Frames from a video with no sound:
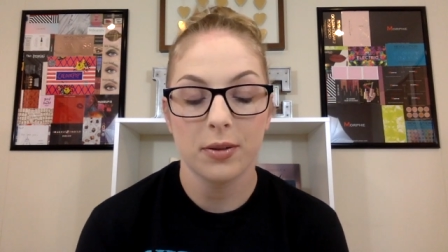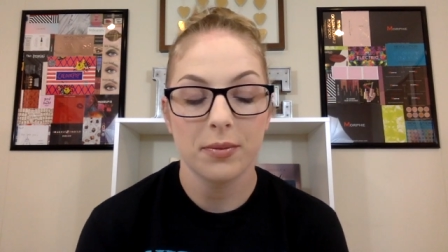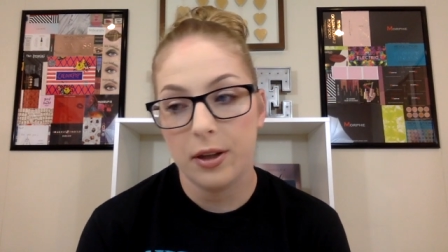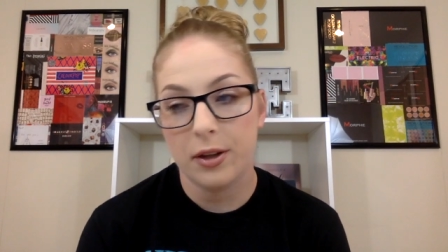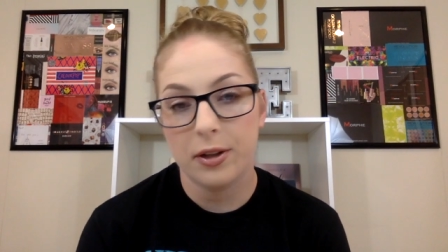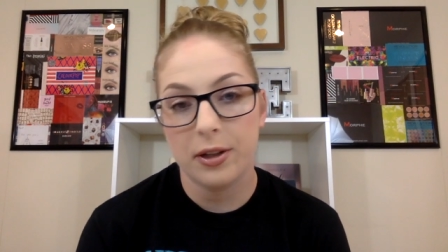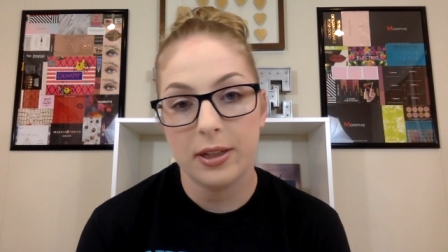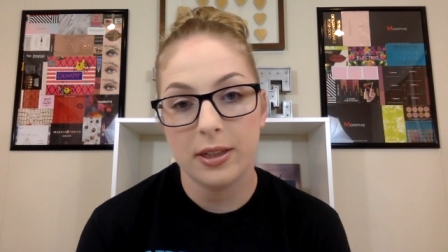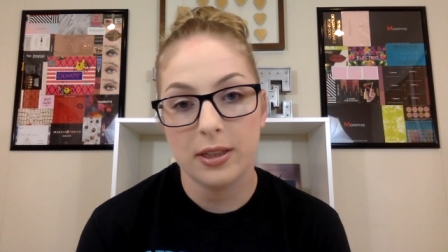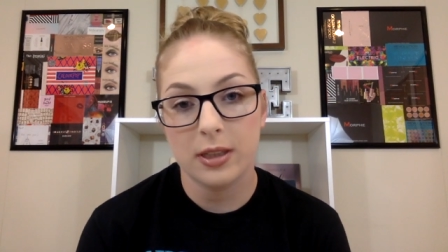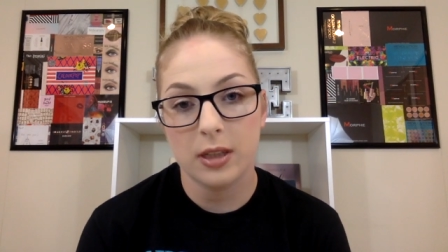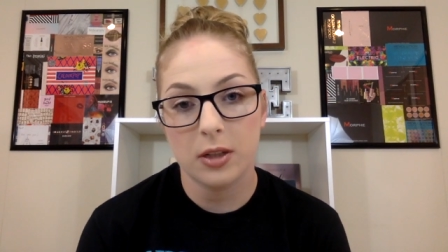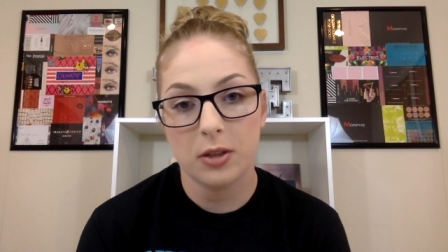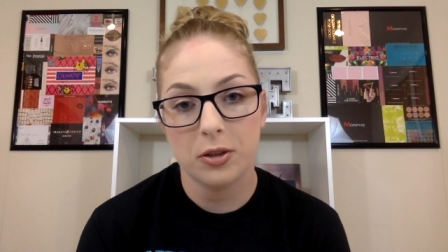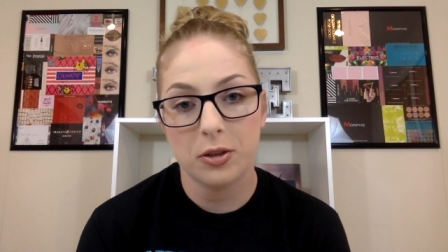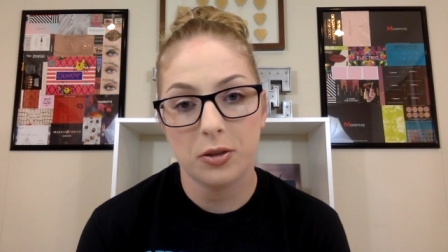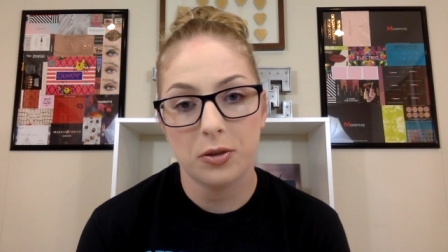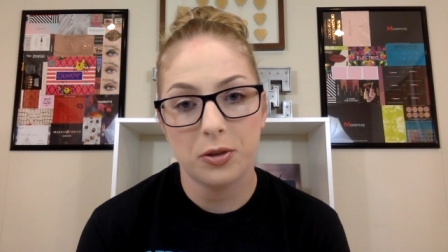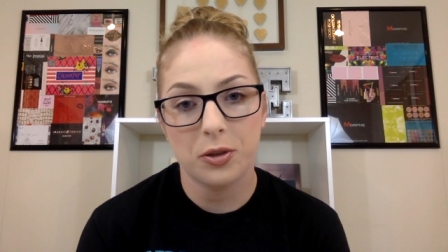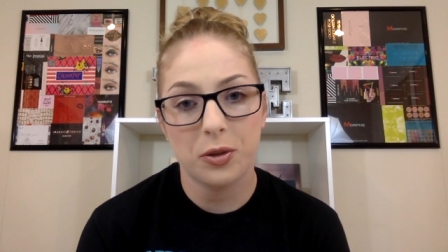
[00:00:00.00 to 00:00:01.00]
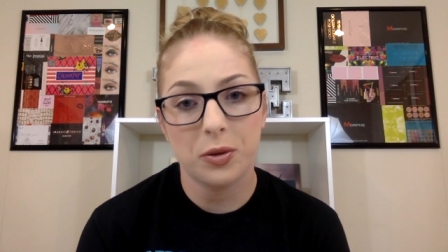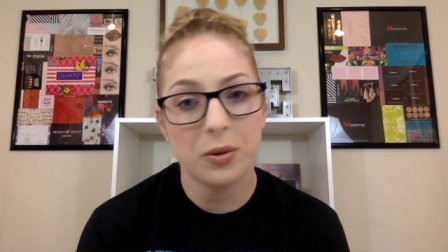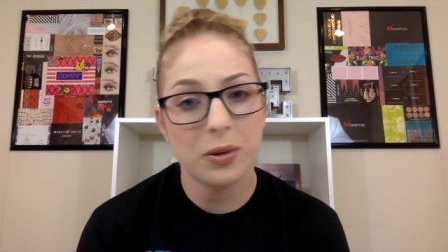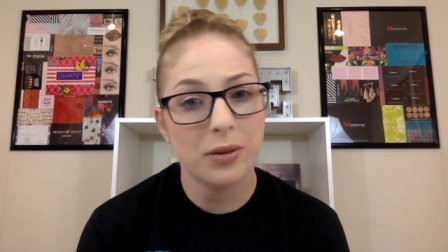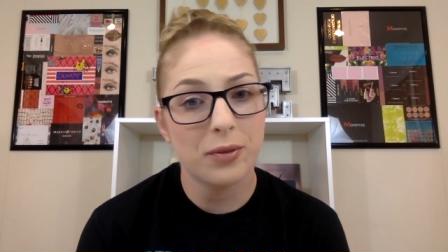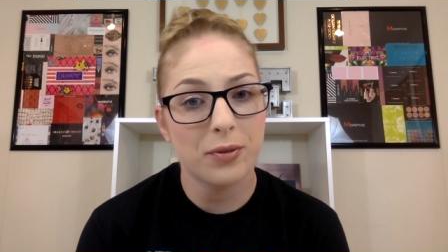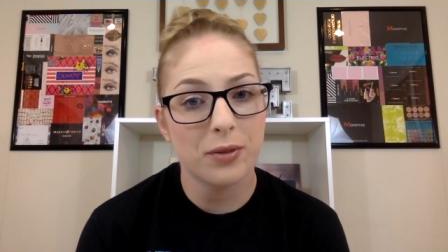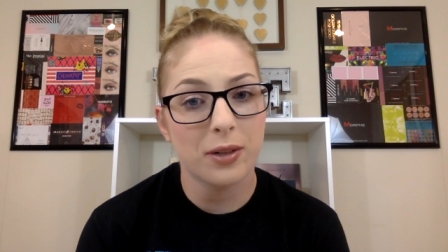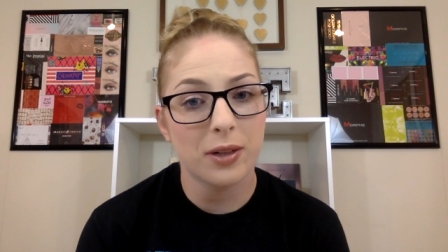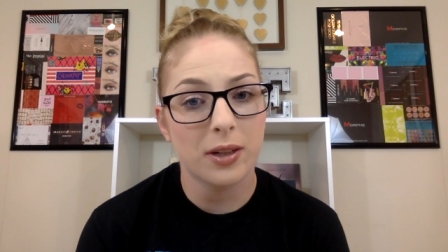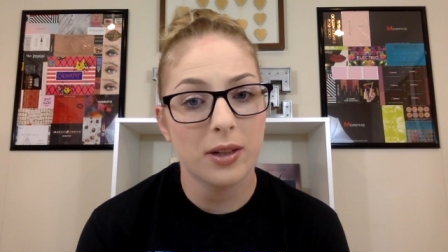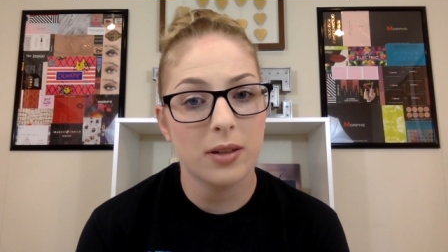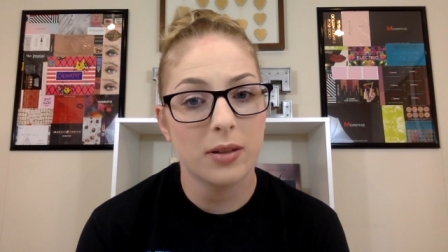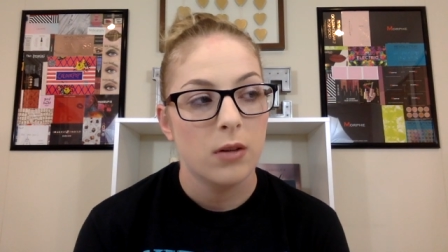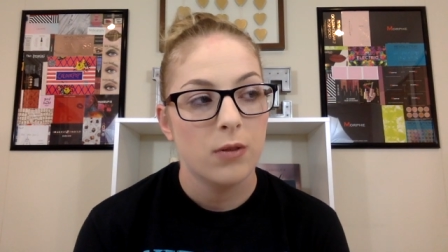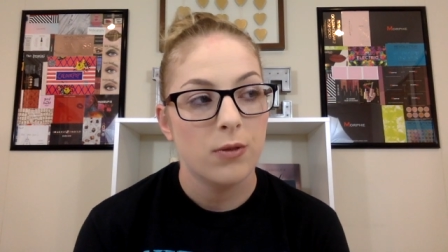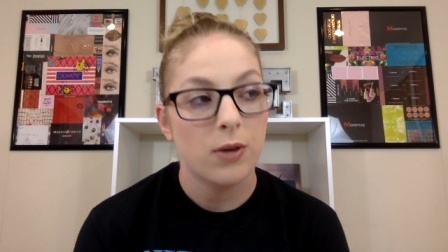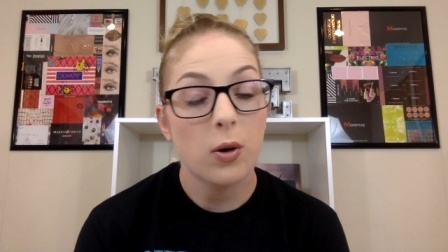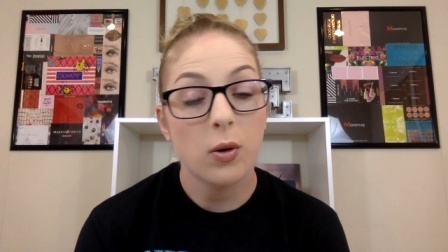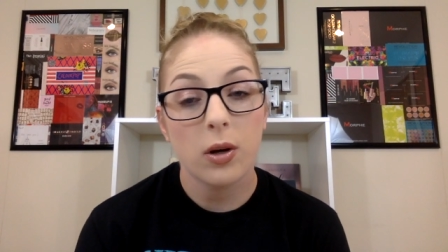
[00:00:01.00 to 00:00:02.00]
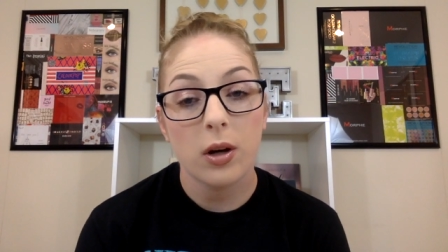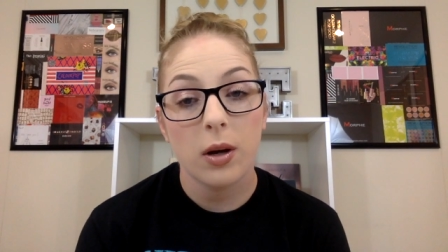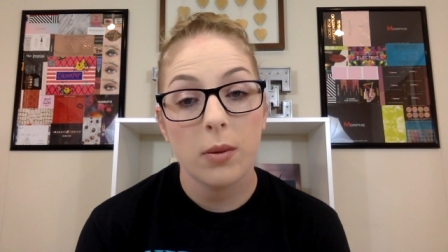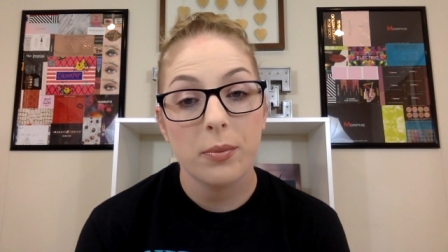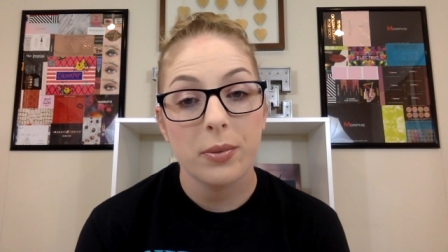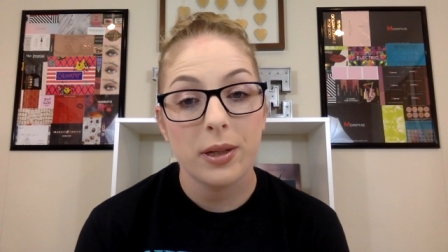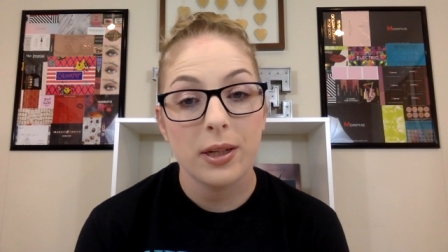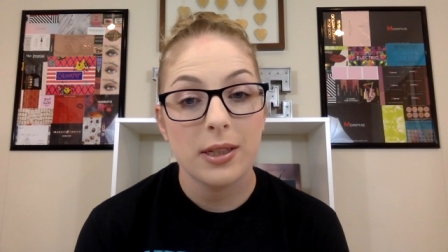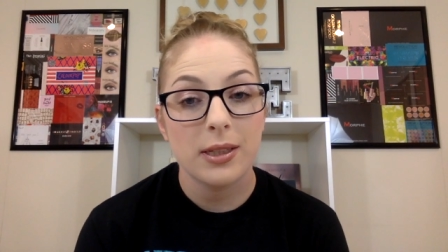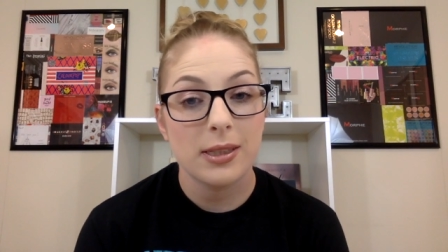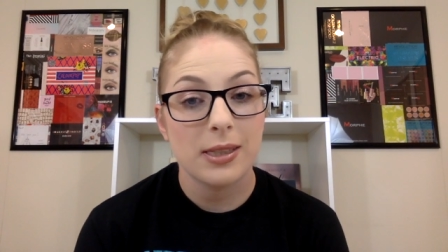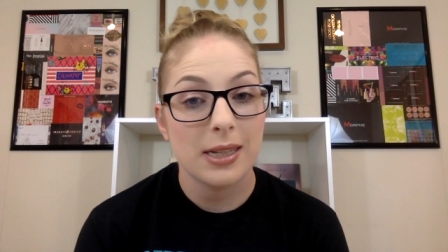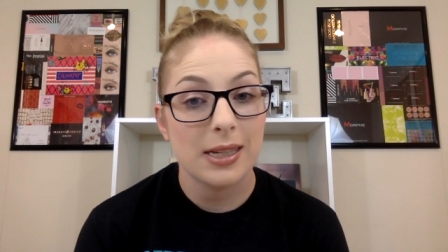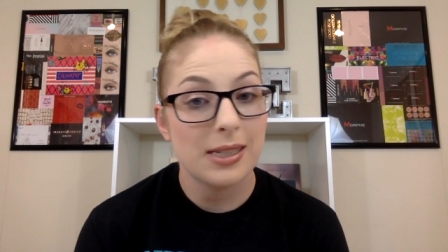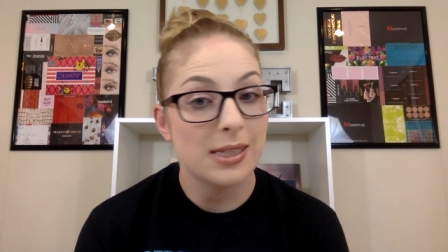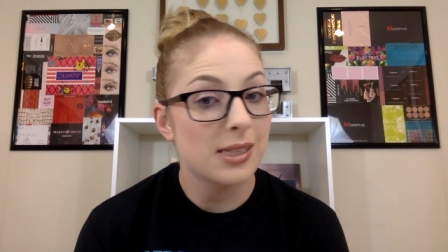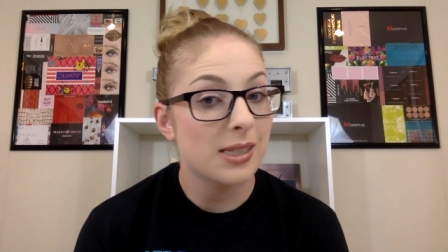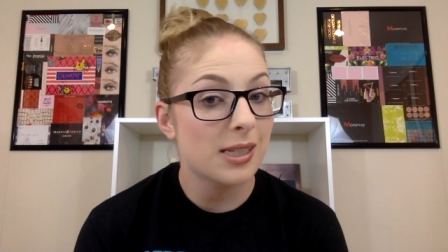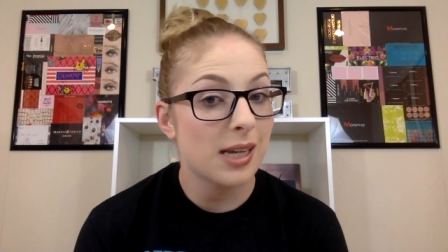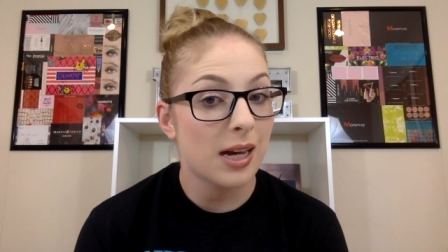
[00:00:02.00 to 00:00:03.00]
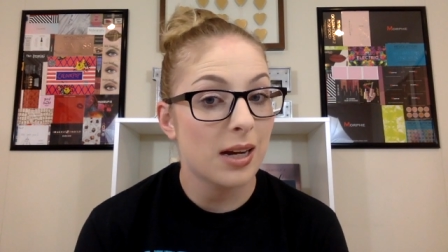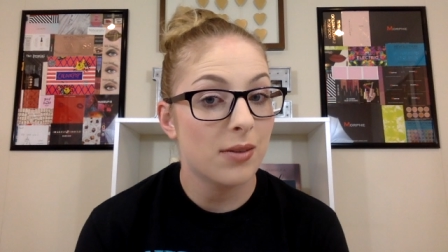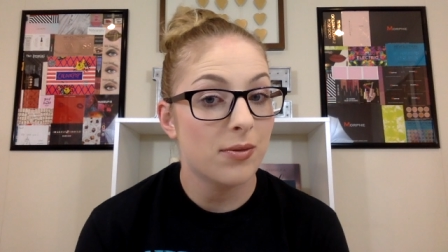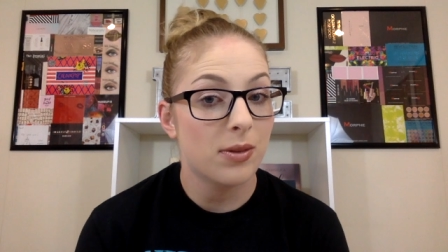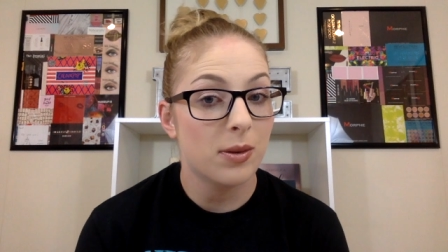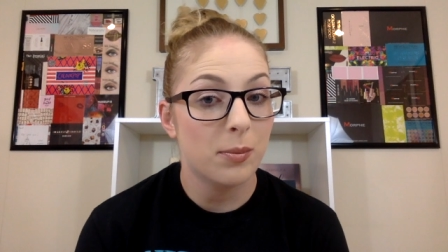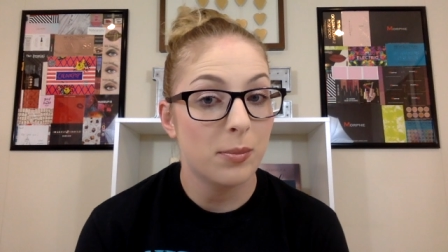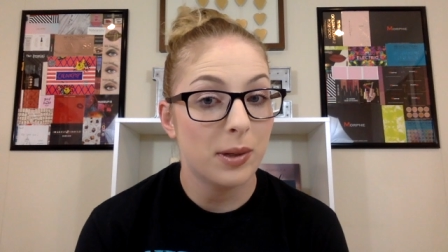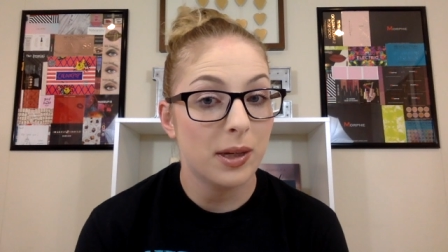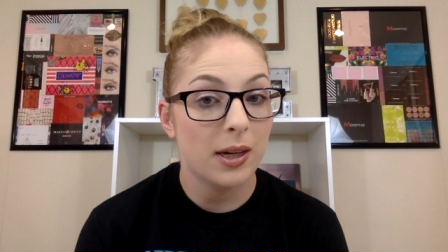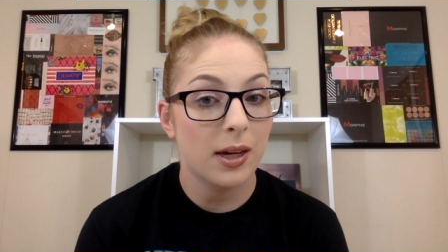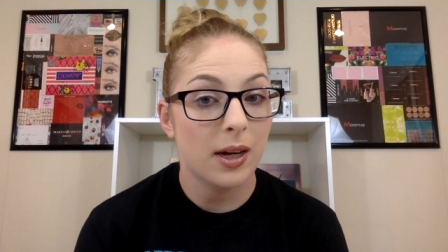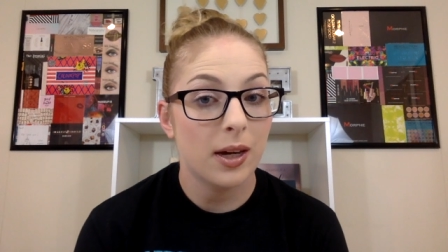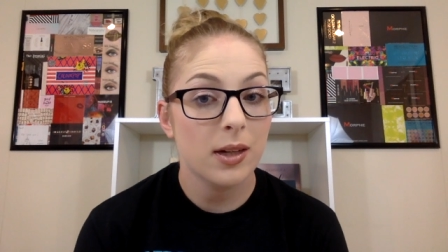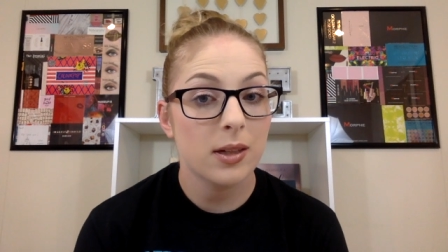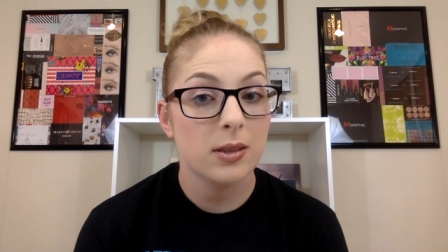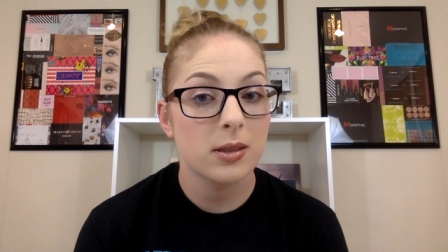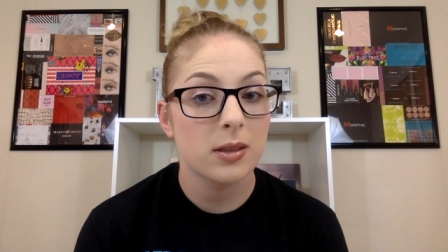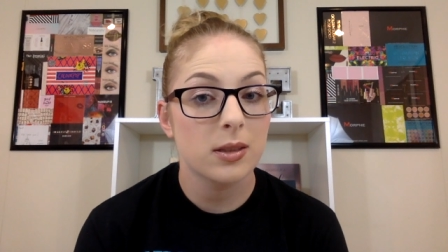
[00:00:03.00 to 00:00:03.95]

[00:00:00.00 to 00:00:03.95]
There is also two different phone companies inside of the BX.